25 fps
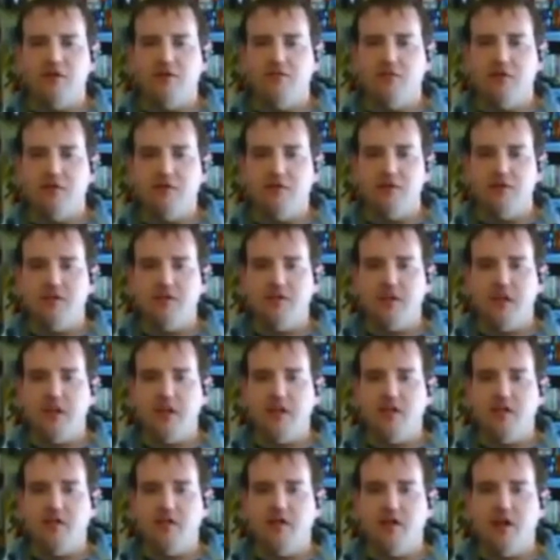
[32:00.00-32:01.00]
Christian Weston
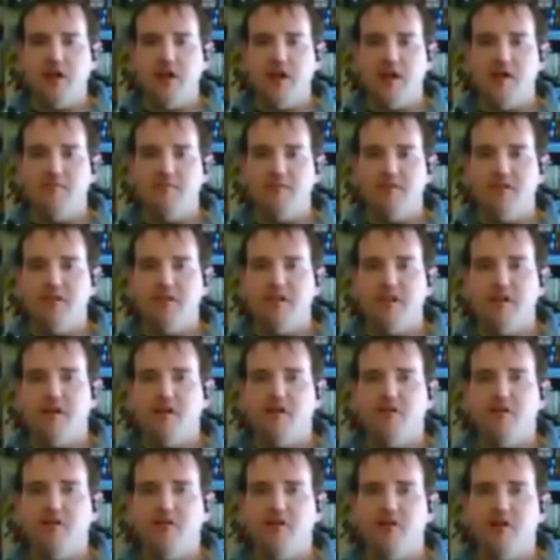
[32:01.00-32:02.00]
Chandler, am
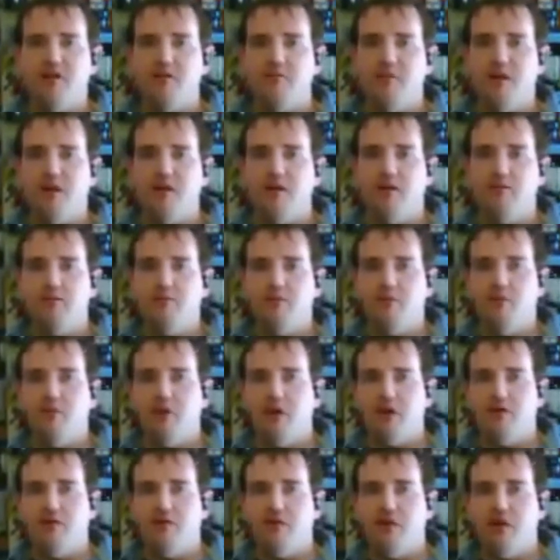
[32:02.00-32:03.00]
still the mayor of
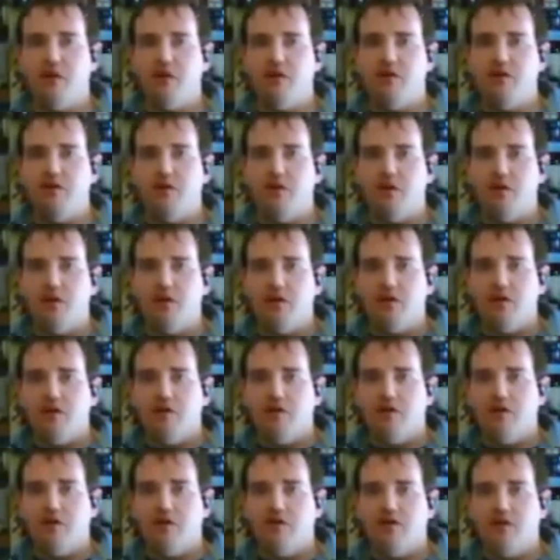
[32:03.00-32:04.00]
Quickville,
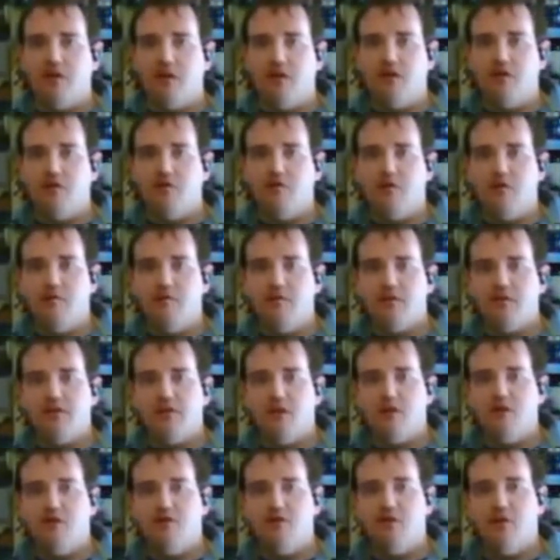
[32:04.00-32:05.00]
although
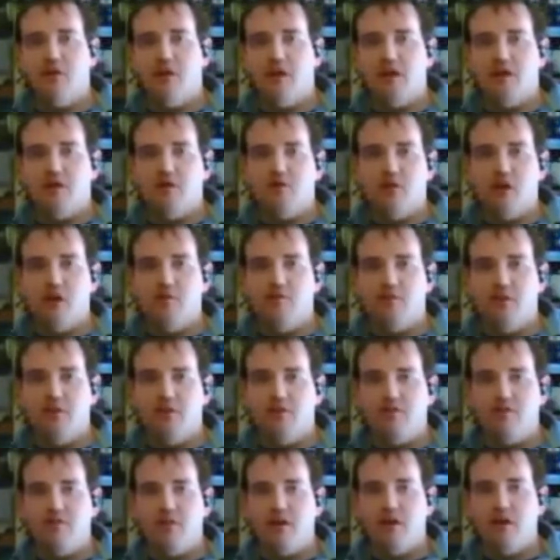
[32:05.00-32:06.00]
rumors have
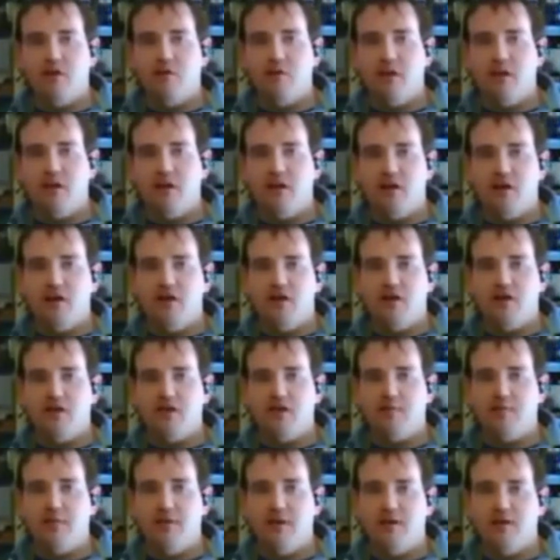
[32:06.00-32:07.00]
been flying around, I
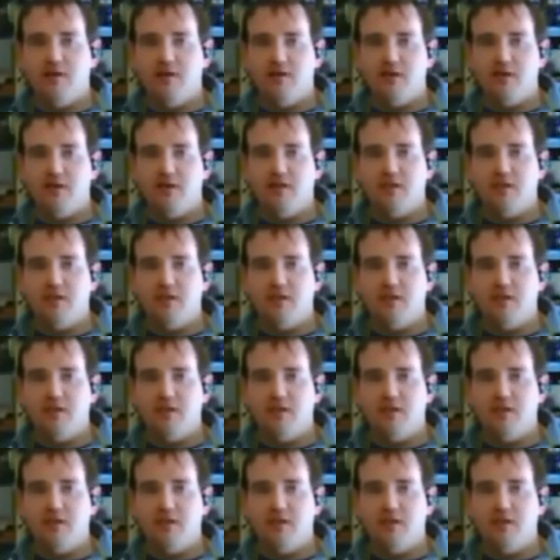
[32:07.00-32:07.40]
noticed, about